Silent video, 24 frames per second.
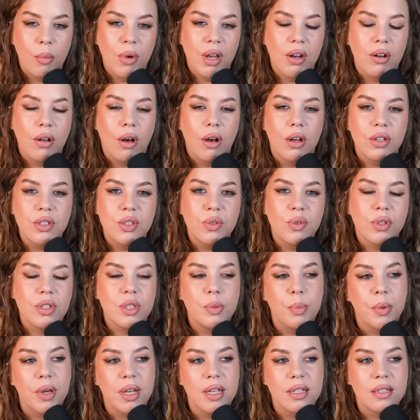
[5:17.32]
Amanda also
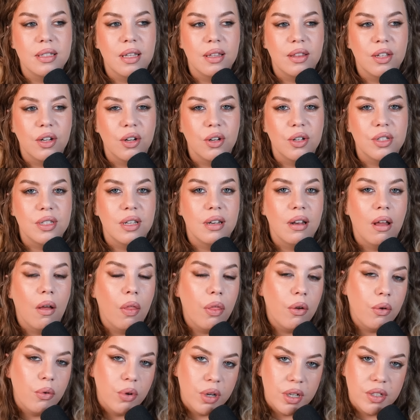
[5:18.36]
explains that there is
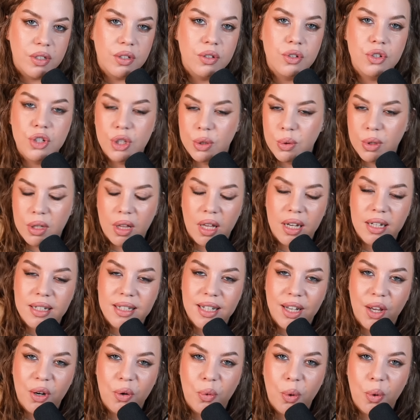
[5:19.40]
another reason she would like to get